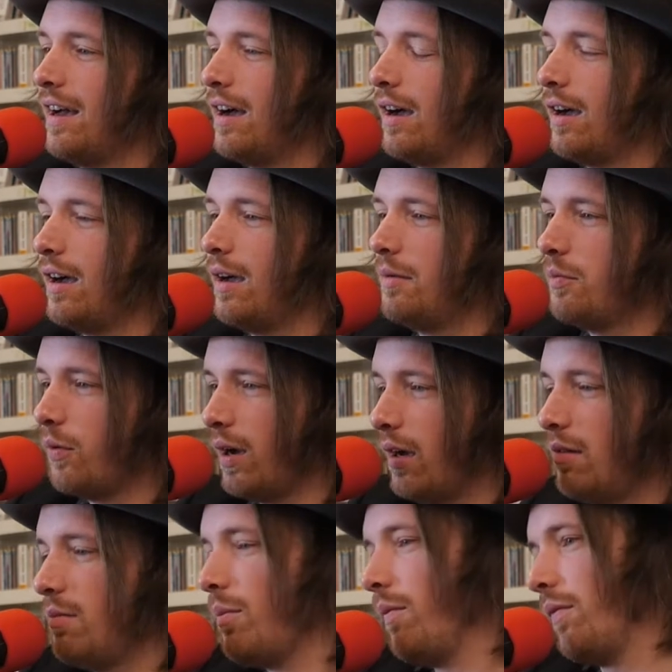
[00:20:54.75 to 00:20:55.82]

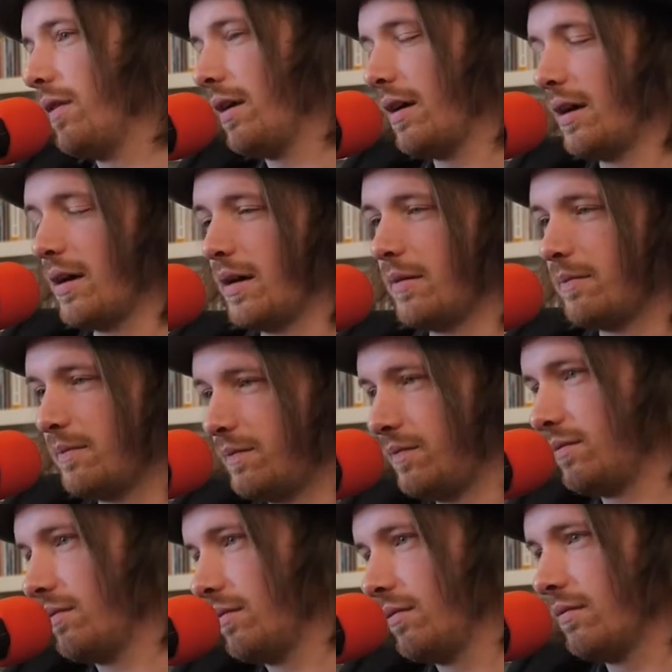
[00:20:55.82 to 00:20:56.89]
Well,
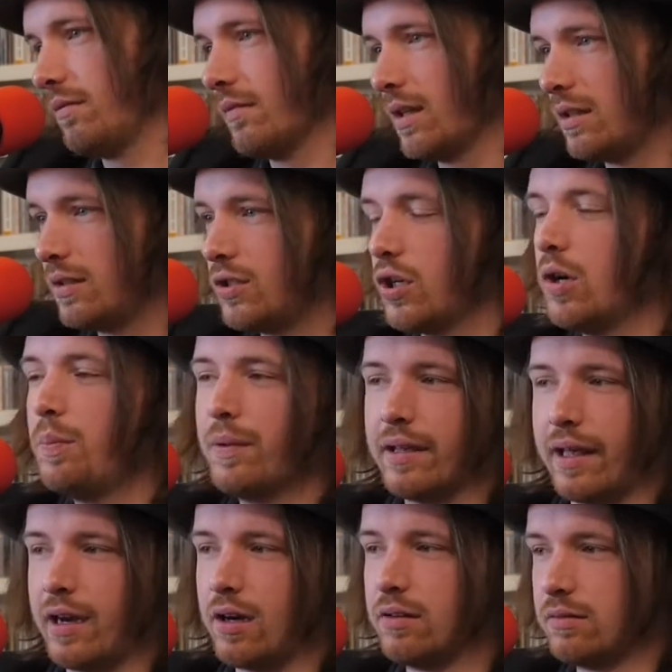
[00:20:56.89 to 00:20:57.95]
Joe
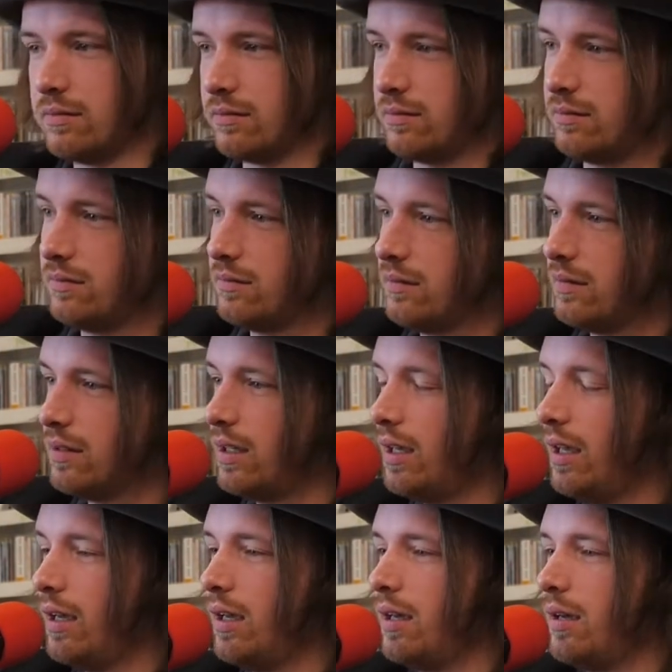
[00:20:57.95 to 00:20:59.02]
Paletto
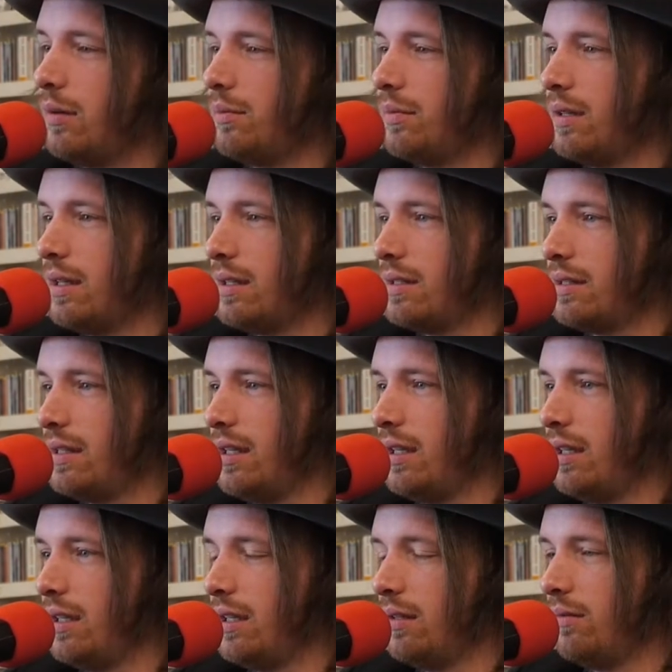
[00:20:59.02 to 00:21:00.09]
is
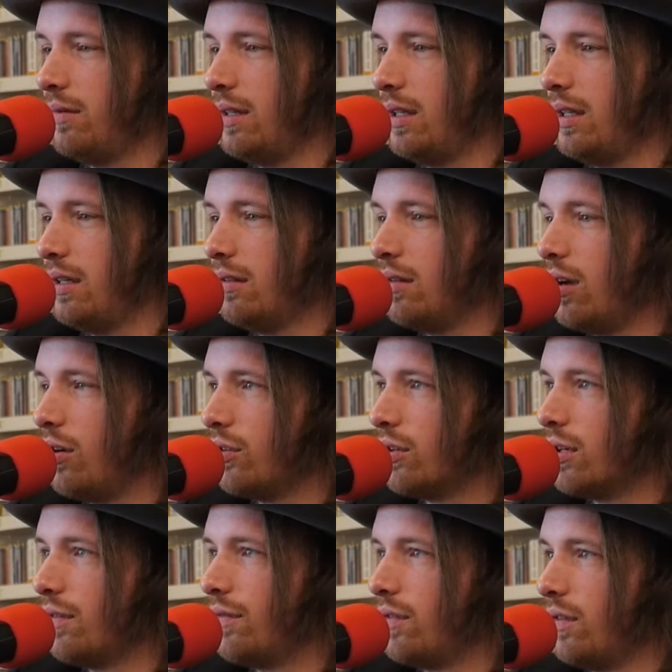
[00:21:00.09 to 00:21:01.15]
the
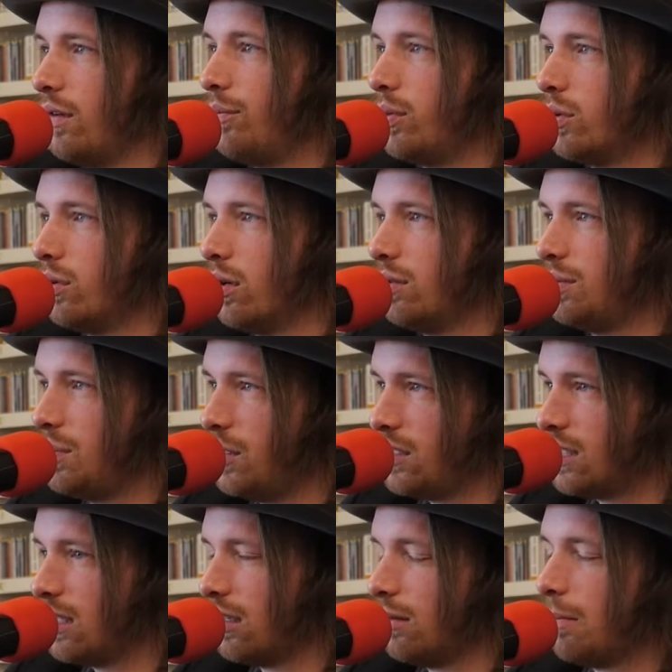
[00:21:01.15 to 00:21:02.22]
owner of the Blue Rose
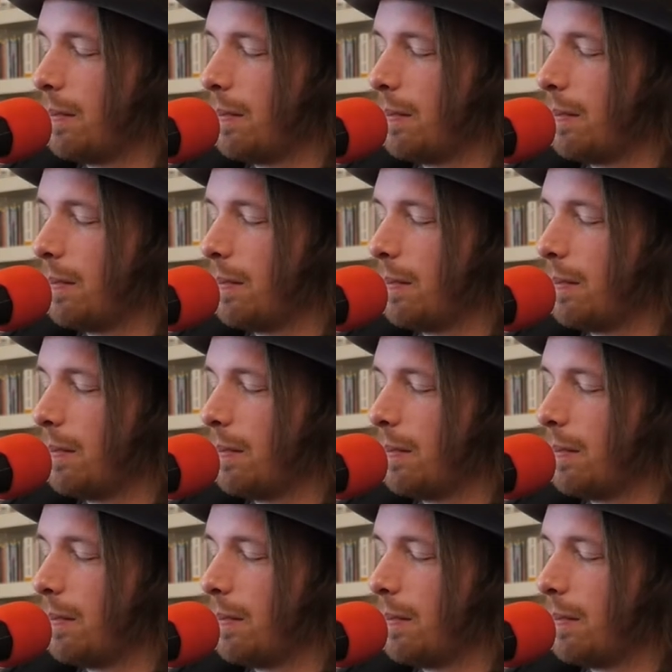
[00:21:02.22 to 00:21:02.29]
Music.